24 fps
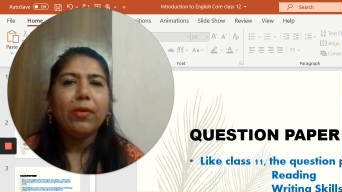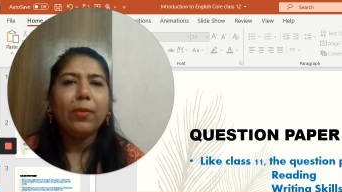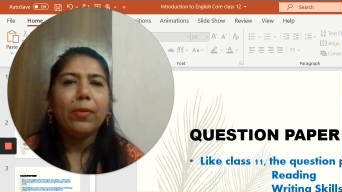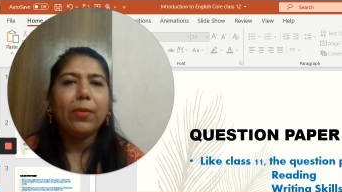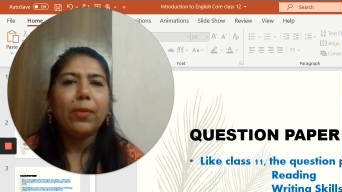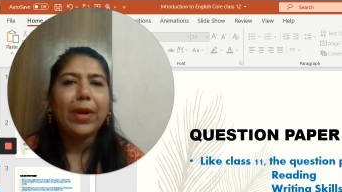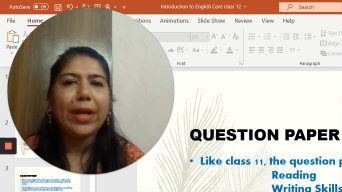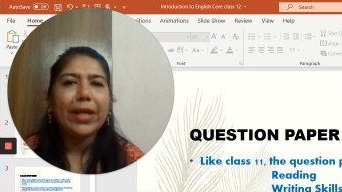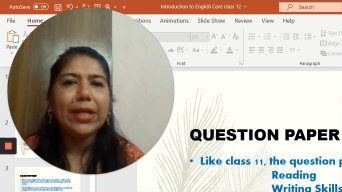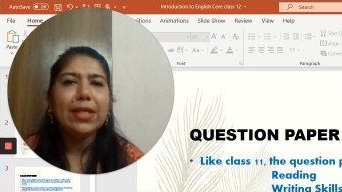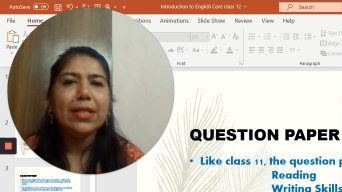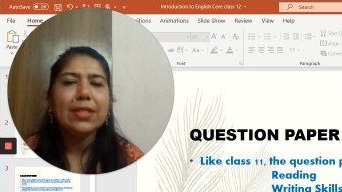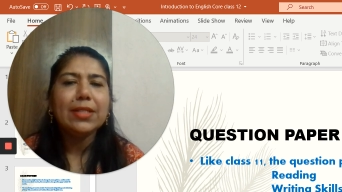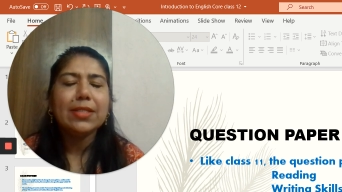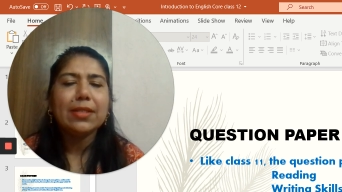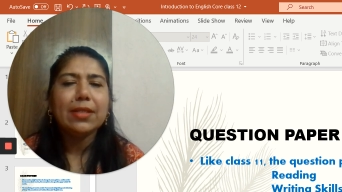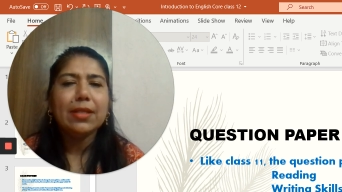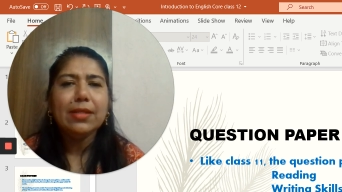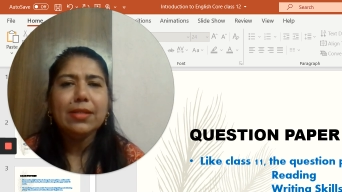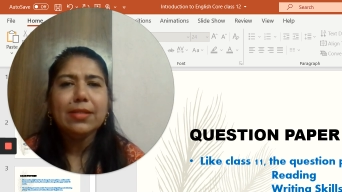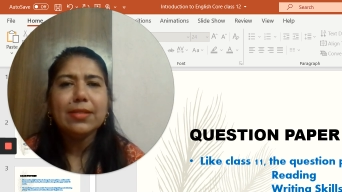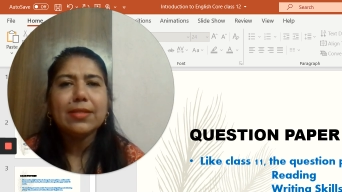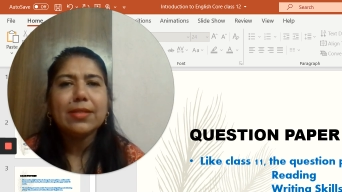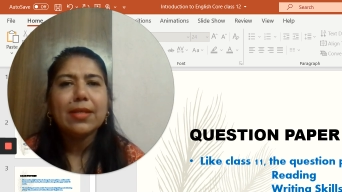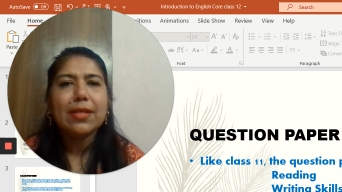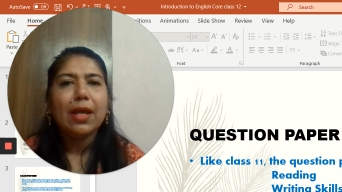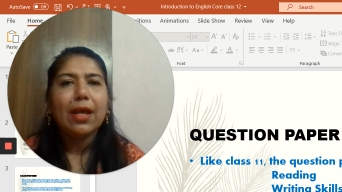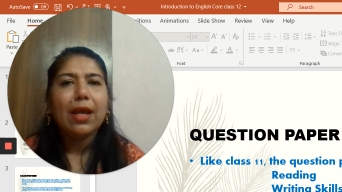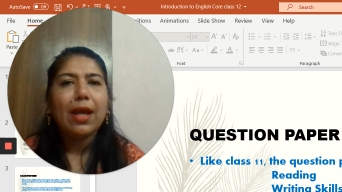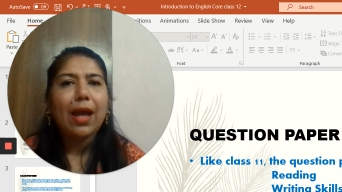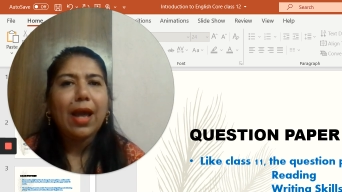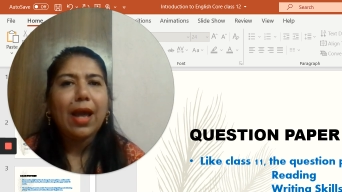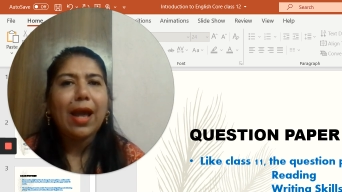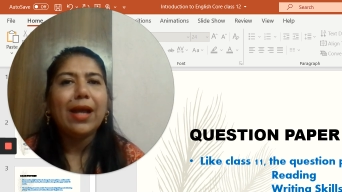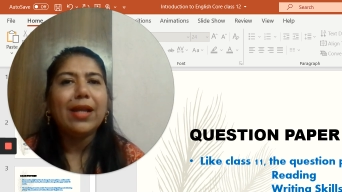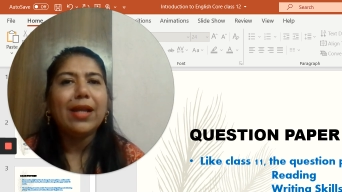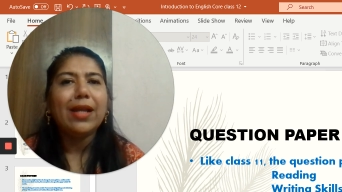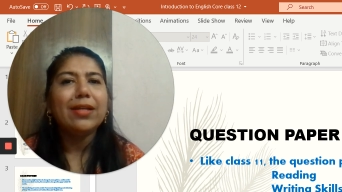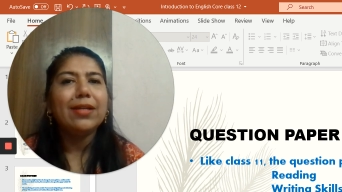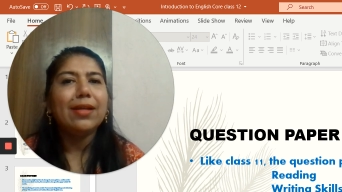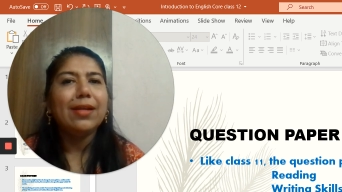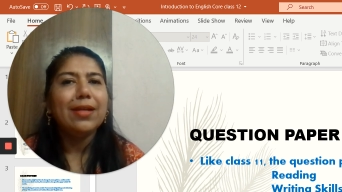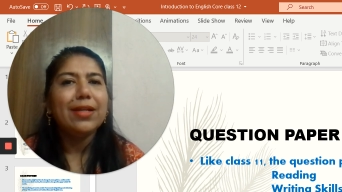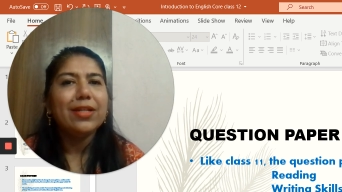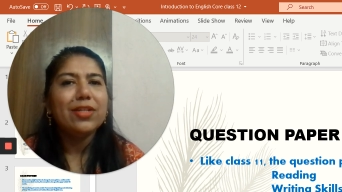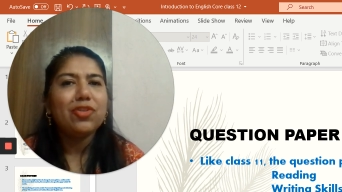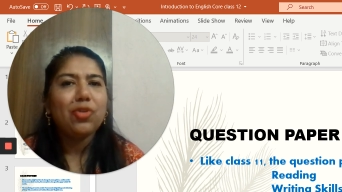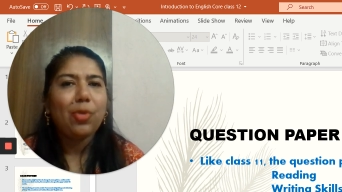writing skills,
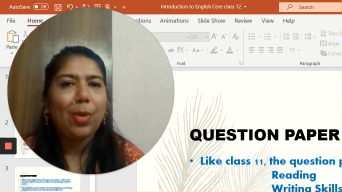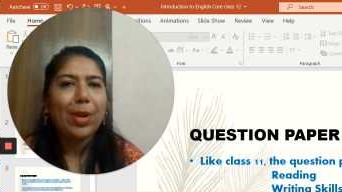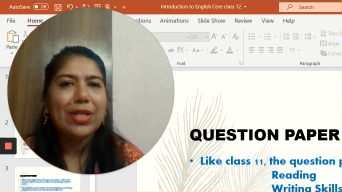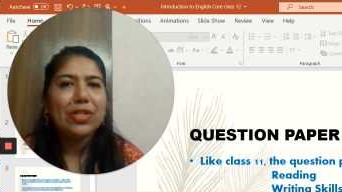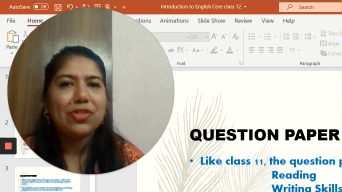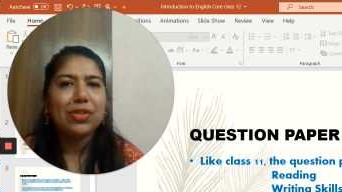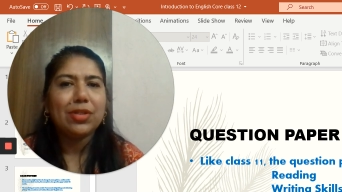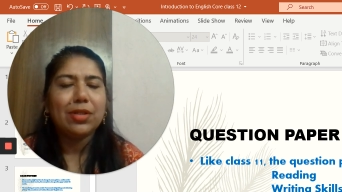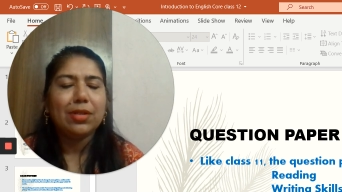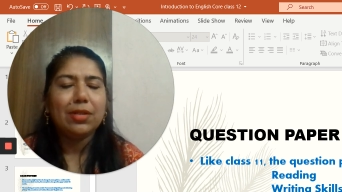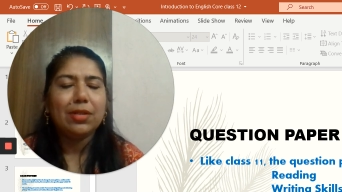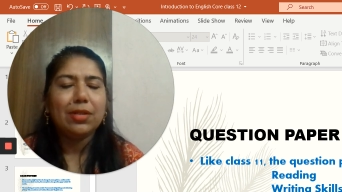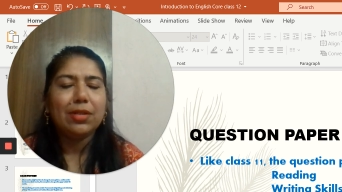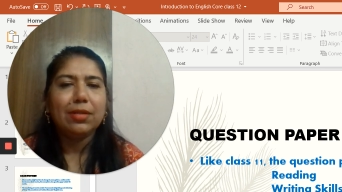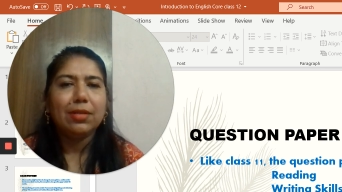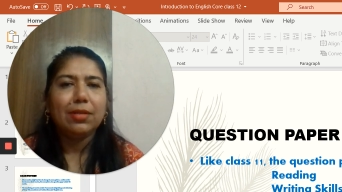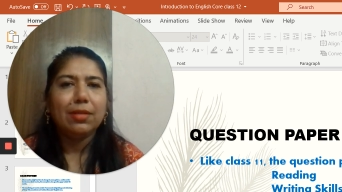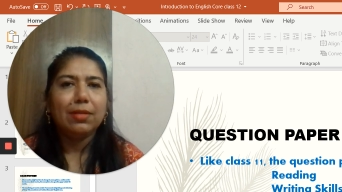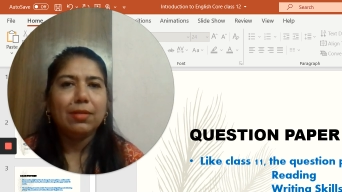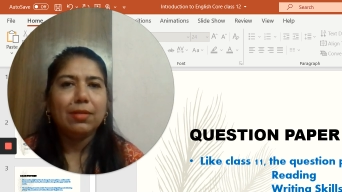and literature.